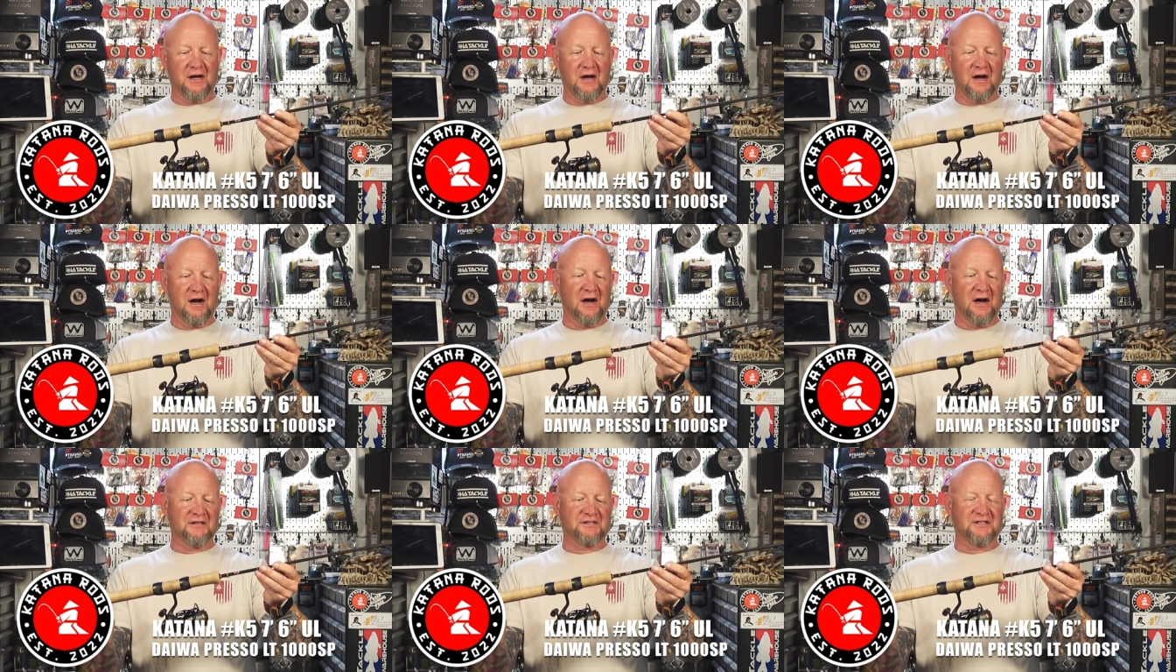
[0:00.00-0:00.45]

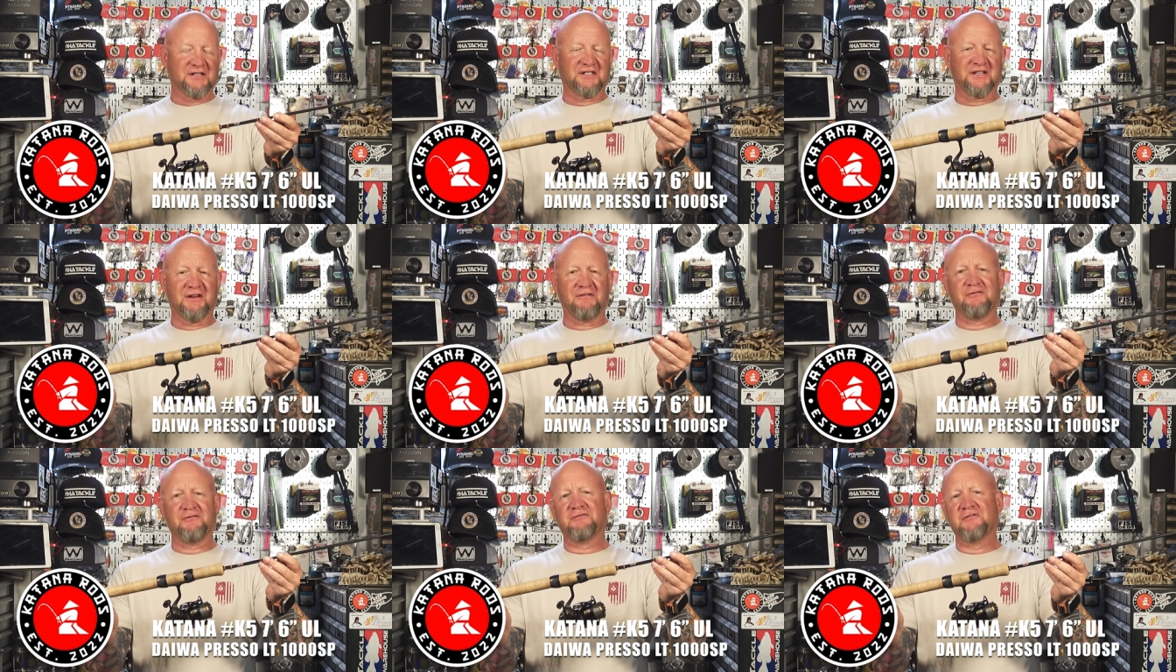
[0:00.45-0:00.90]
Uh, it's a
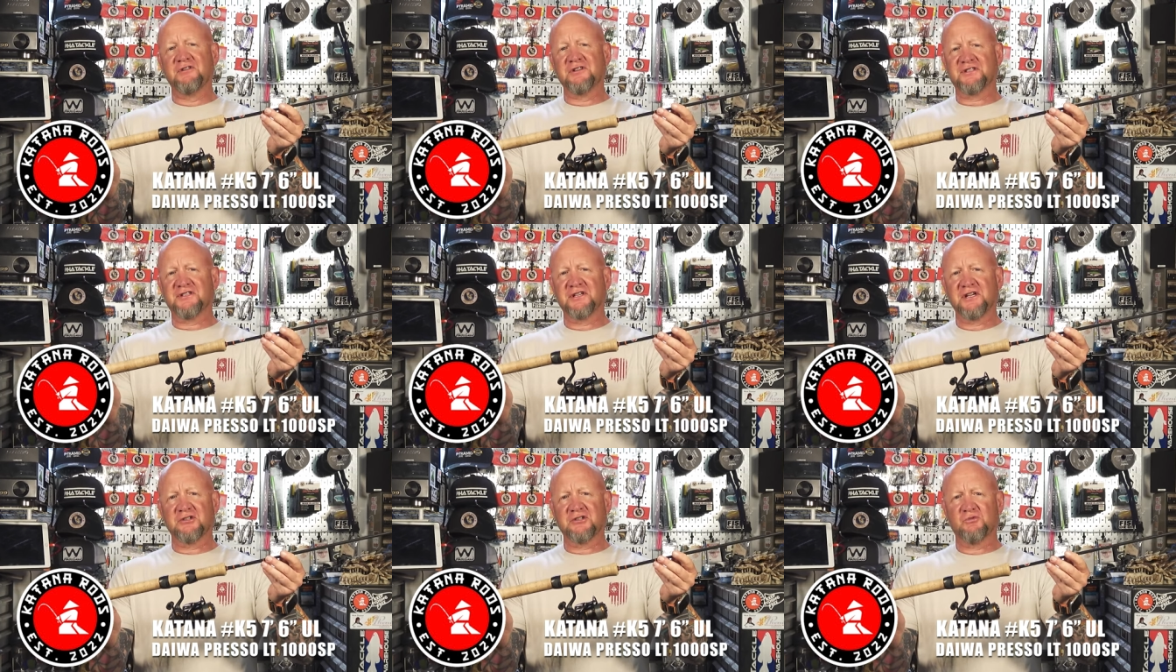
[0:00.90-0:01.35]
7 foot
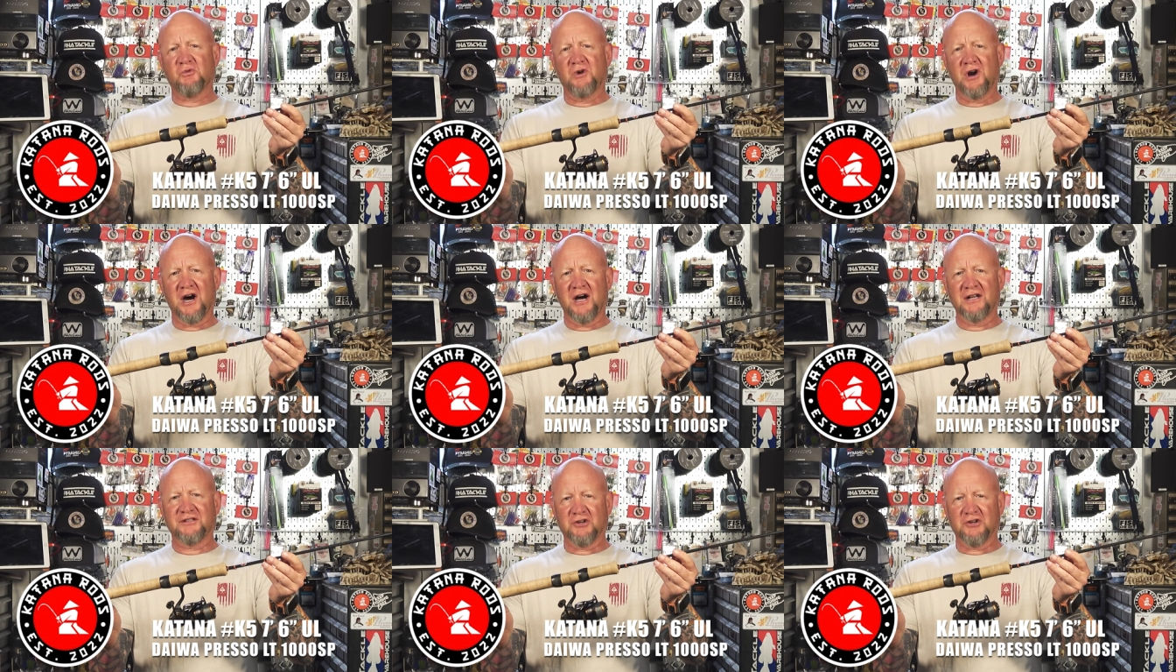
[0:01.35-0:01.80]
6
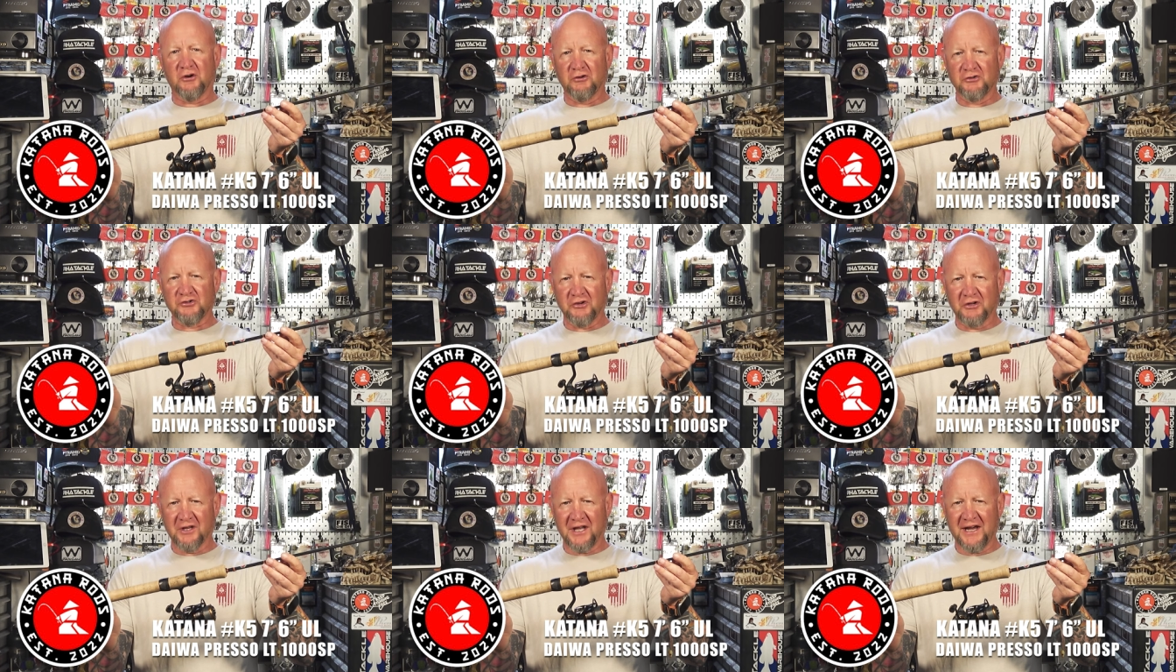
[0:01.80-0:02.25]
rod, it's
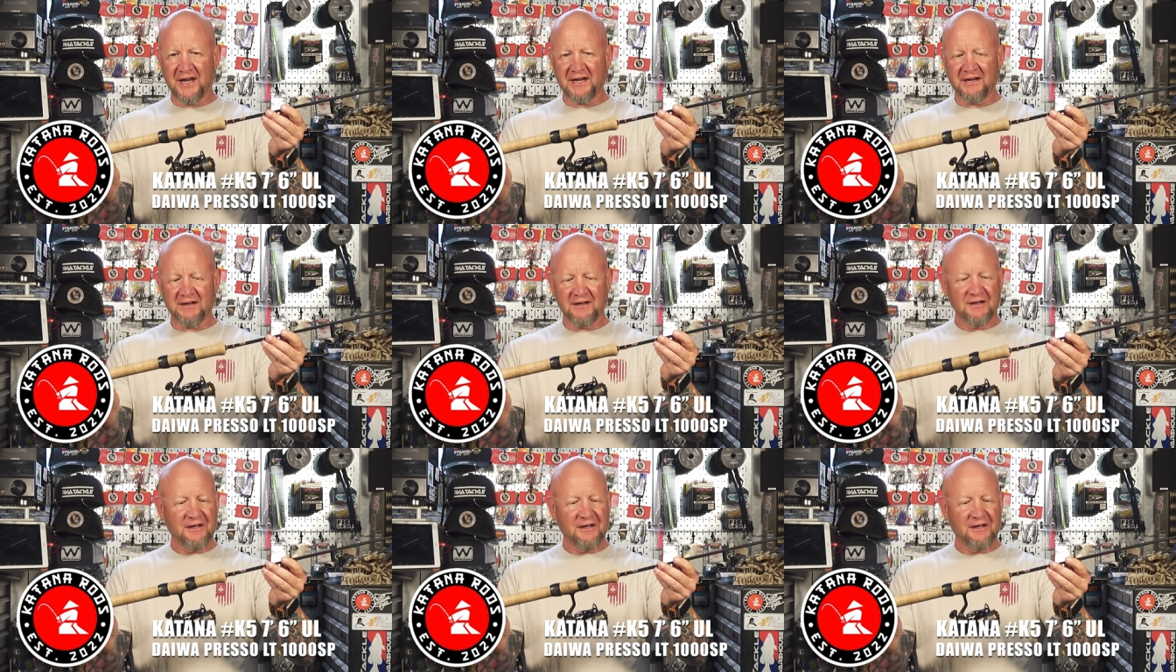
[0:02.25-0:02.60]
ultralight.